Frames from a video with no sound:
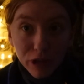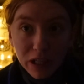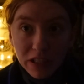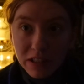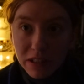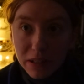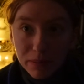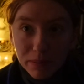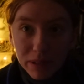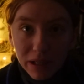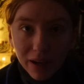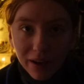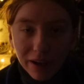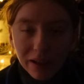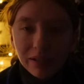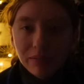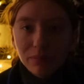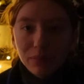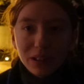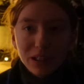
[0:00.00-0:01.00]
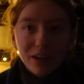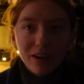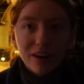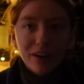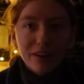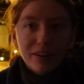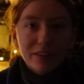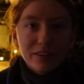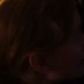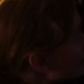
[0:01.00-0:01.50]
friends behind me
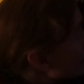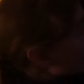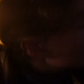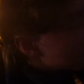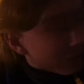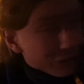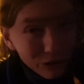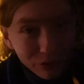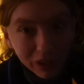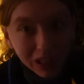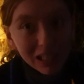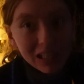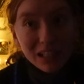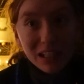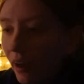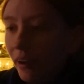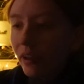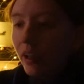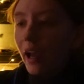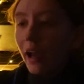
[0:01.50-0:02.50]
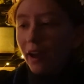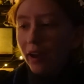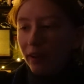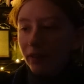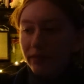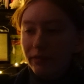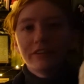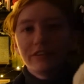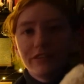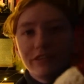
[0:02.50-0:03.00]
are sleeping already. I
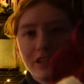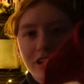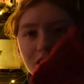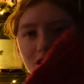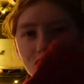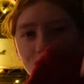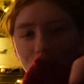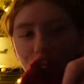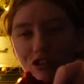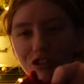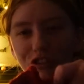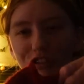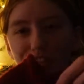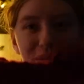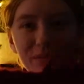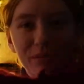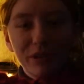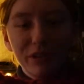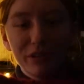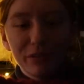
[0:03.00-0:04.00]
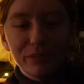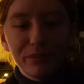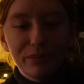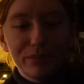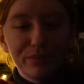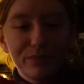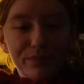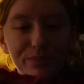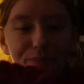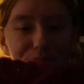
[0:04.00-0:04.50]
have finished the
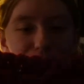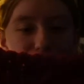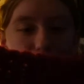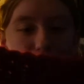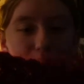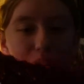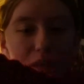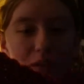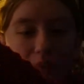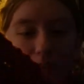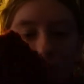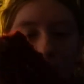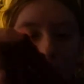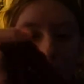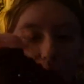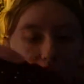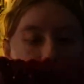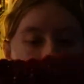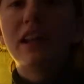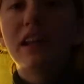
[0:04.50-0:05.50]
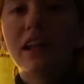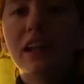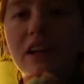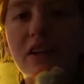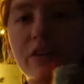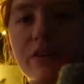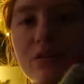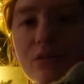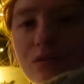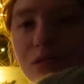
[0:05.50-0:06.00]
bottom cover and
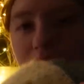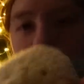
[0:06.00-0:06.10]
also the